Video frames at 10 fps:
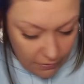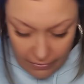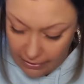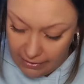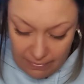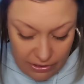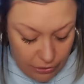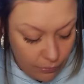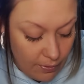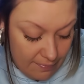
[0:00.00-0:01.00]
There could be
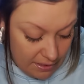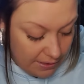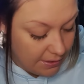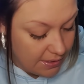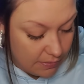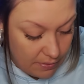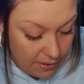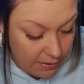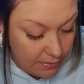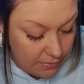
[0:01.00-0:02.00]
two women here as
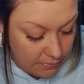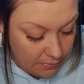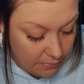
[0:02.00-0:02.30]
well